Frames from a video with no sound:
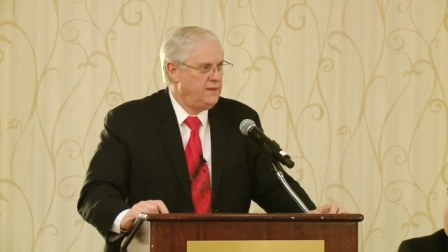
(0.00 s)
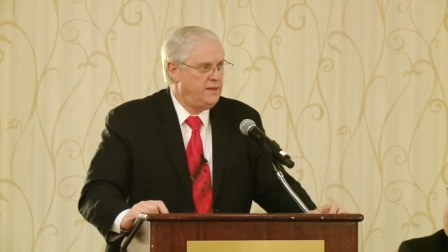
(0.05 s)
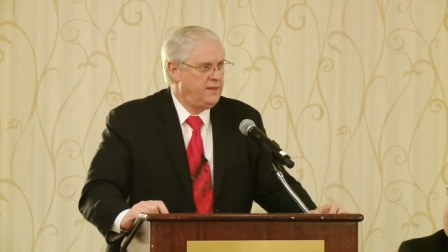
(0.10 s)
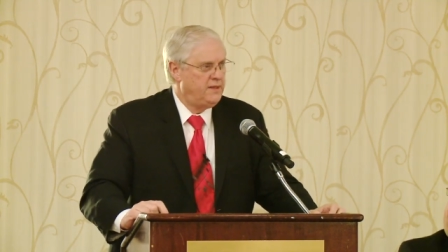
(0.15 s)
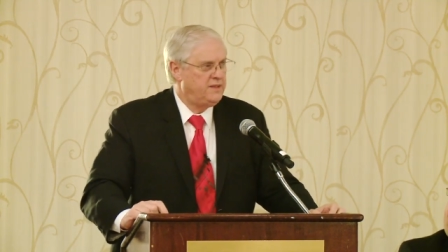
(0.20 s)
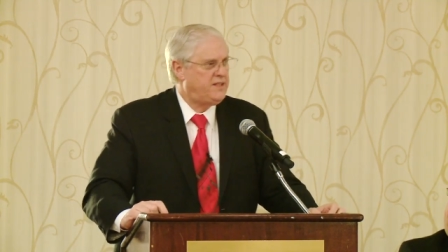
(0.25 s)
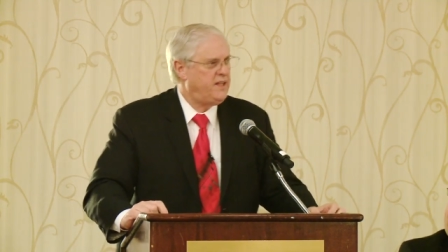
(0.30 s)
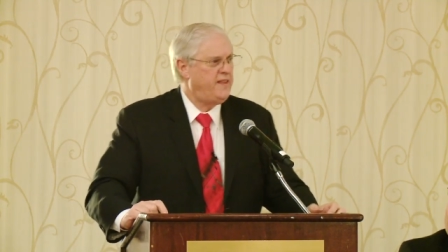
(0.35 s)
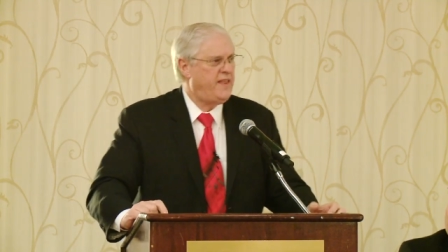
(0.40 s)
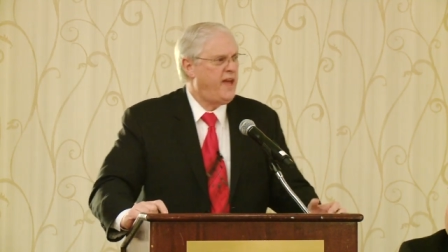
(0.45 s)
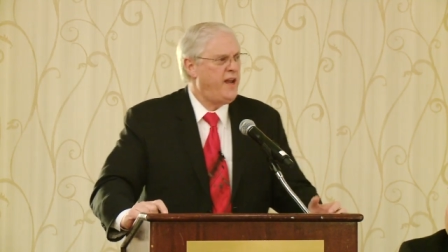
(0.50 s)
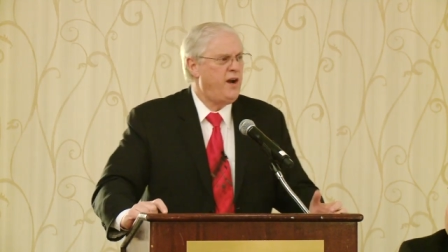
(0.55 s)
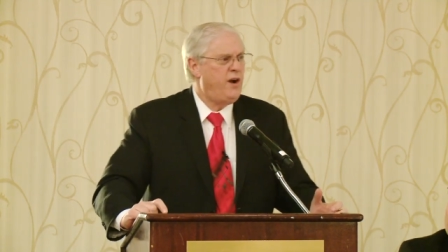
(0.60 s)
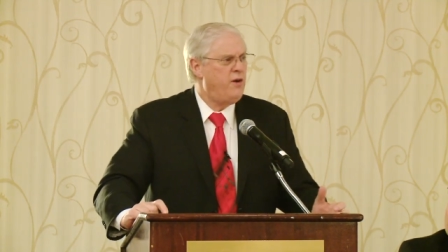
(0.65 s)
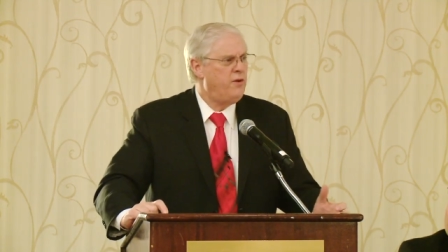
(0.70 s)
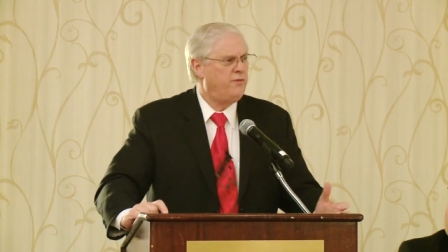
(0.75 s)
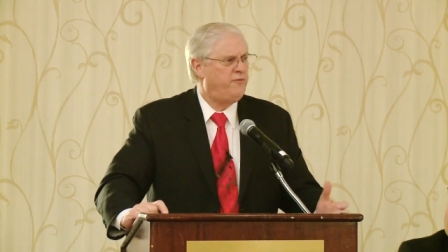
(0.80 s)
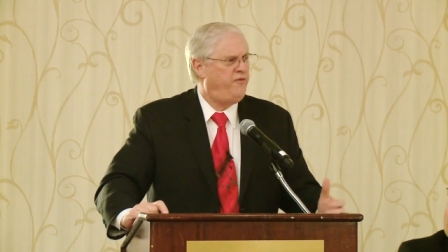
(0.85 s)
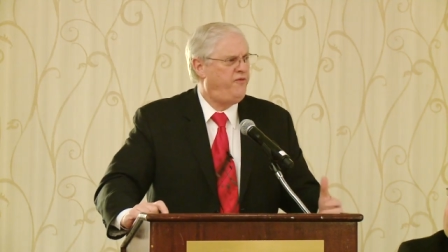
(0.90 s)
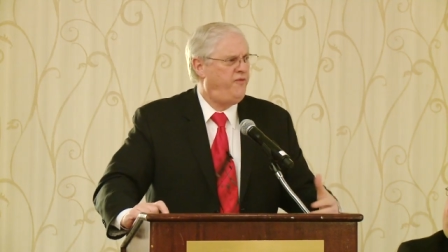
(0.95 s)
You see, they
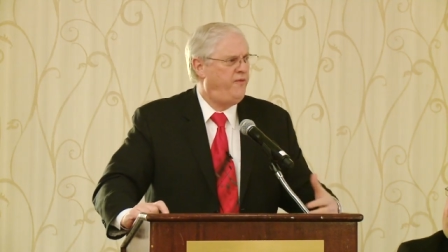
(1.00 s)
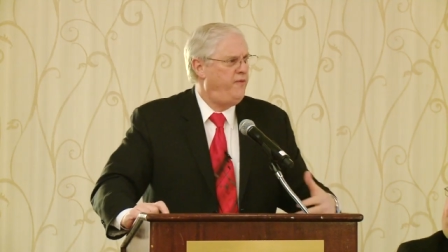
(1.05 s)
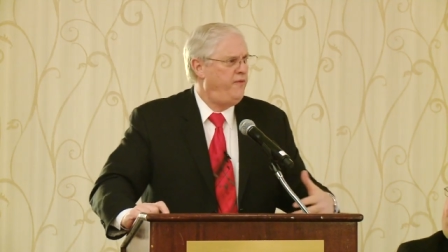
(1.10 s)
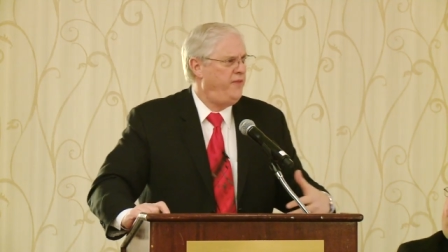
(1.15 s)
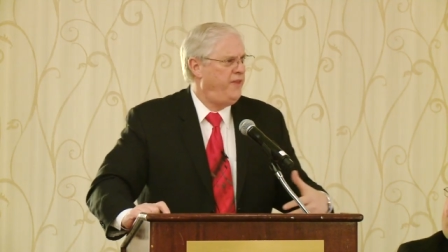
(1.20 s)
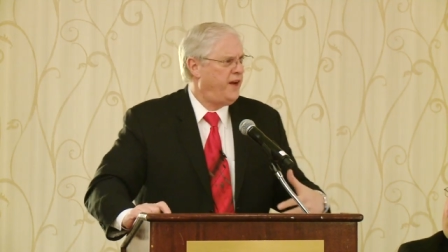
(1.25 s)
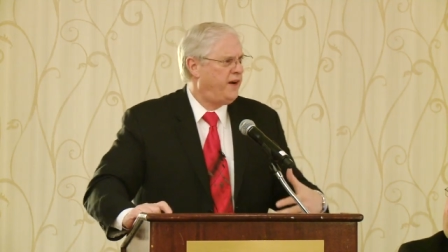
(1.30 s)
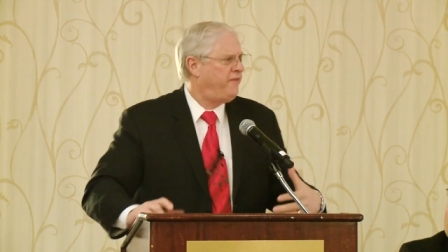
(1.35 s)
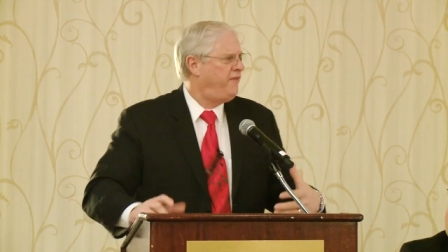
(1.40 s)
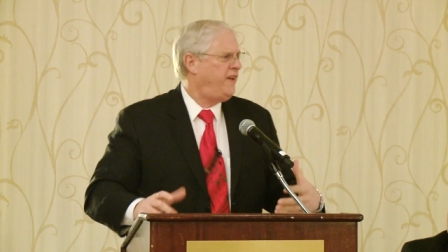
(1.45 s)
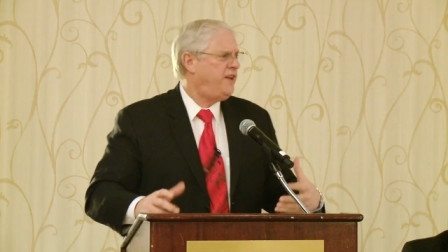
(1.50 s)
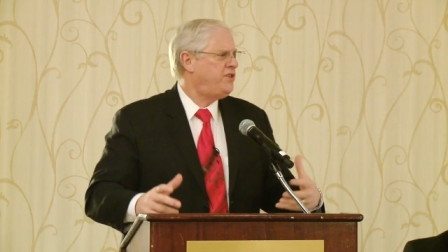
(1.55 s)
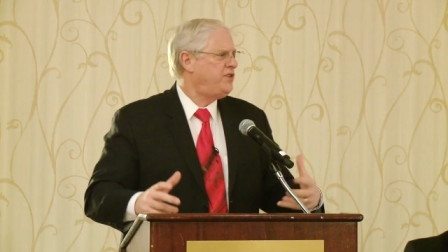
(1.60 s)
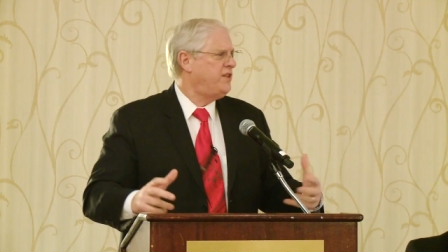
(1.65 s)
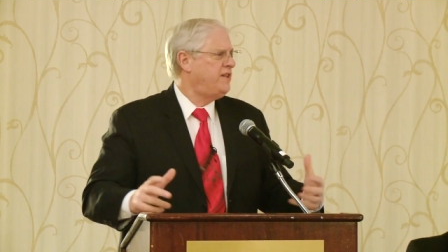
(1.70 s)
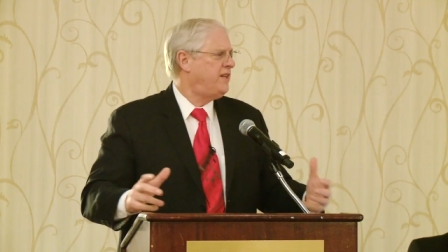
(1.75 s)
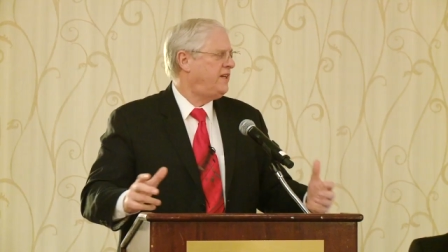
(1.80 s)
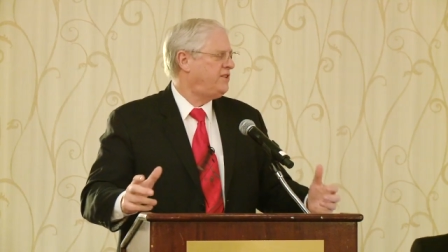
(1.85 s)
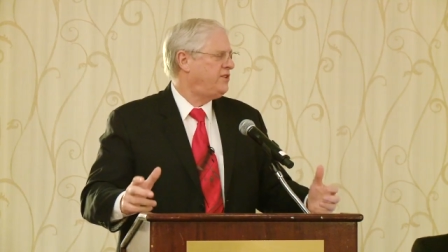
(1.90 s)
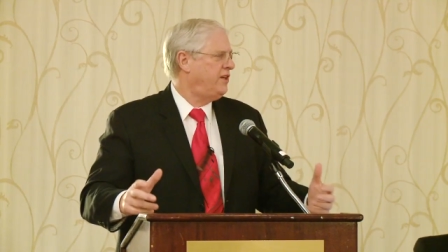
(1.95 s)
don't, their
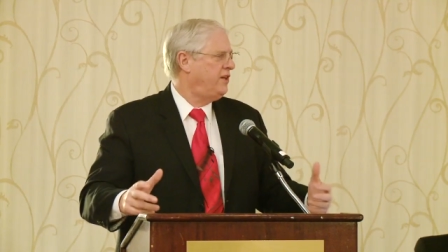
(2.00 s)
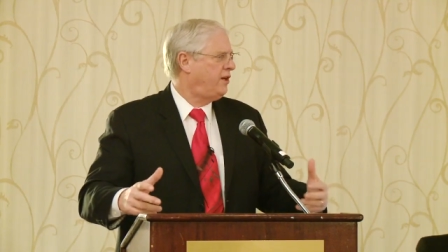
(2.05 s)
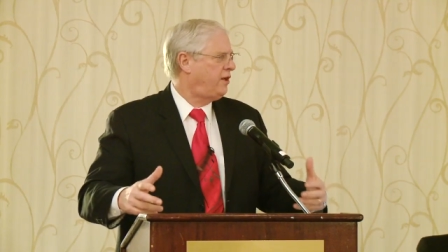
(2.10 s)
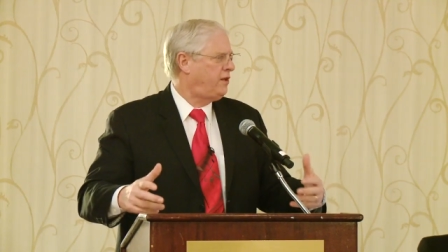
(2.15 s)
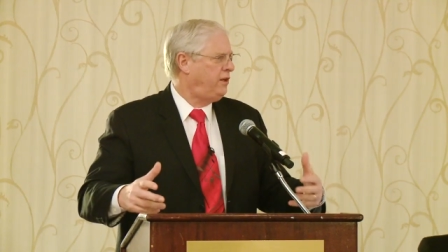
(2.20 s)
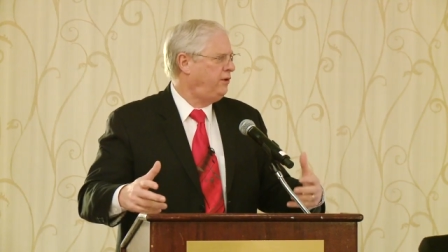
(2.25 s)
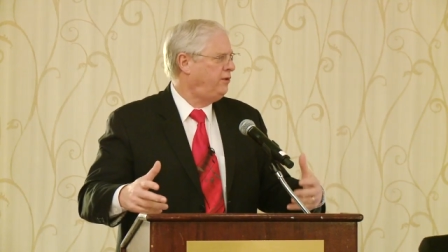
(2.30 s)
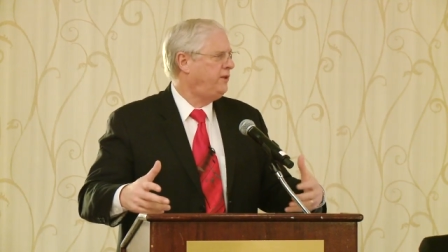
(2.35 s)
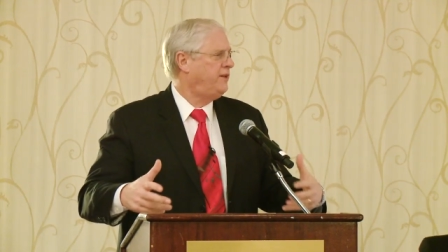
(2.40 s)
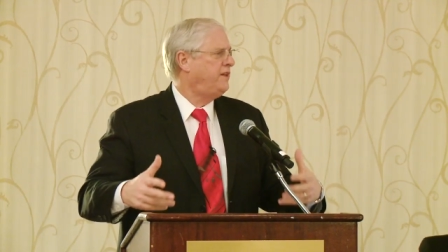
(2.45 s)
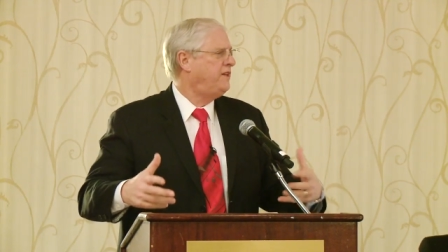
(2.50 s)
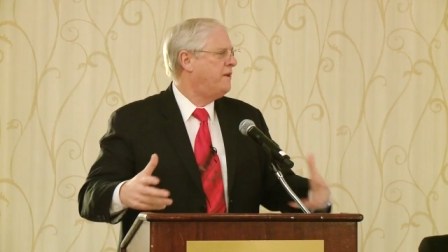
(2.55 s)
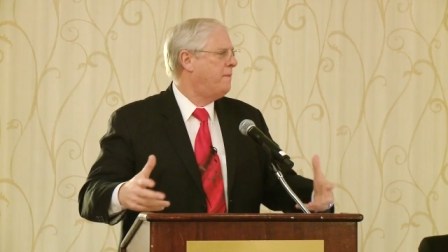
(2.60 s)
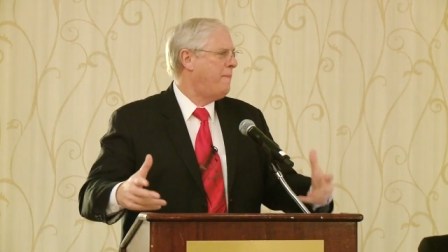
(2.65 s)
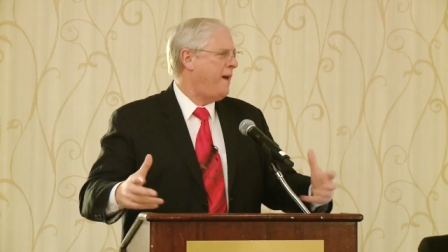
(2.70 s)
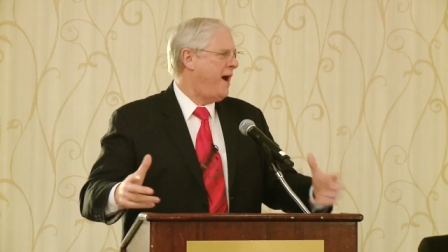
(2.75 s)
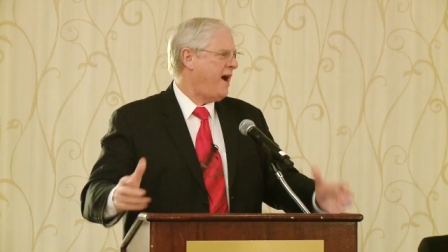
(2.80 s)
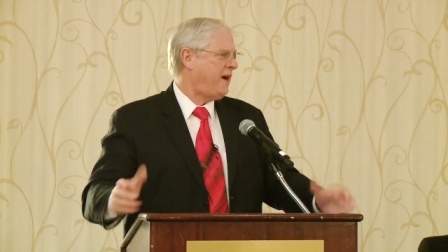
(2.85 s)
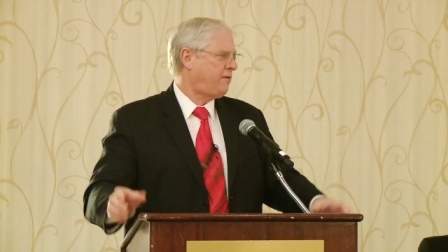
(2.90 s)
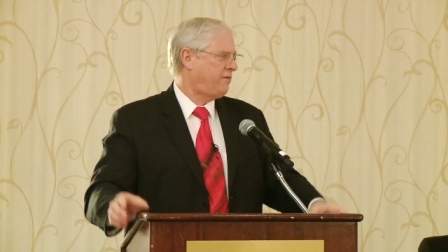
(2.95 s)
vision doesn't include a
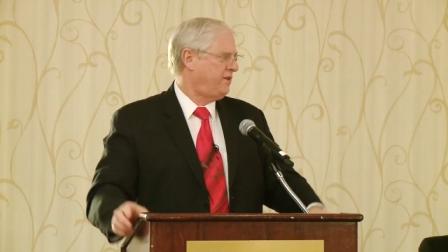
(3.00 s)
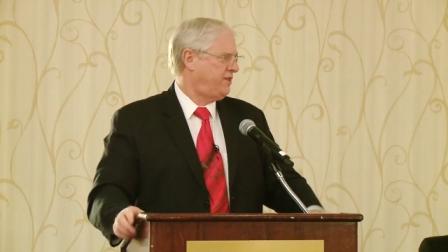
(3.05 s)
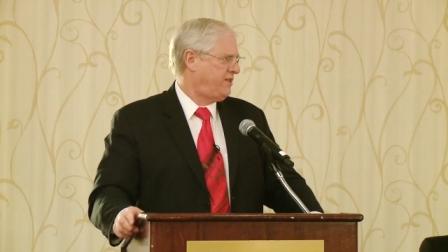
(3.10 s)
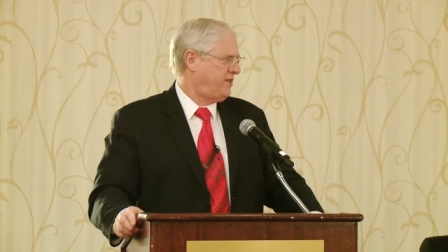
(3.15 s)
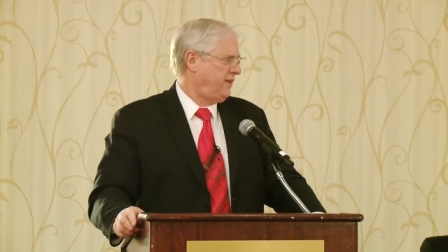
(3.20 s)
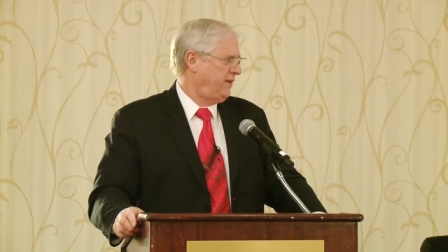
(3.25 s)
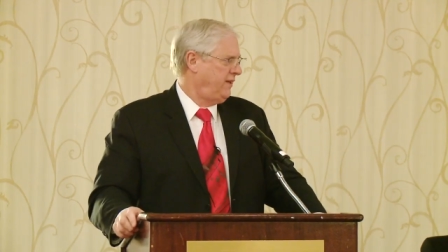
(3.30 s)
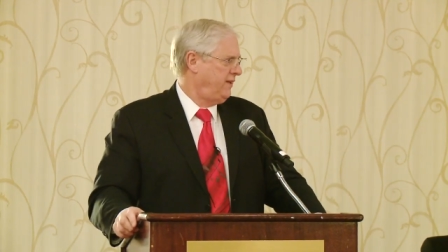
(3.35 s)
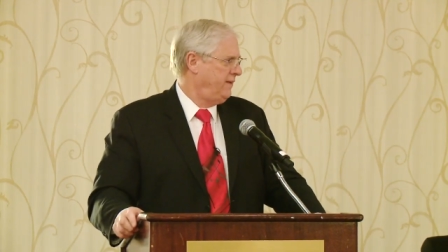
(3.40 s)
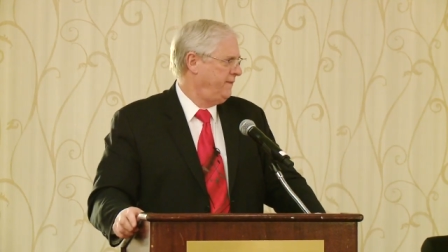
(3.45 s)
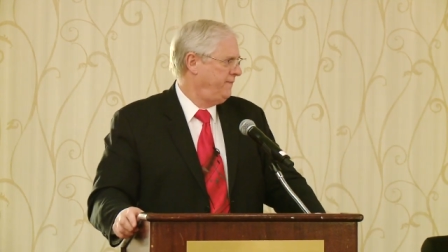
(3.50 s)
democracy.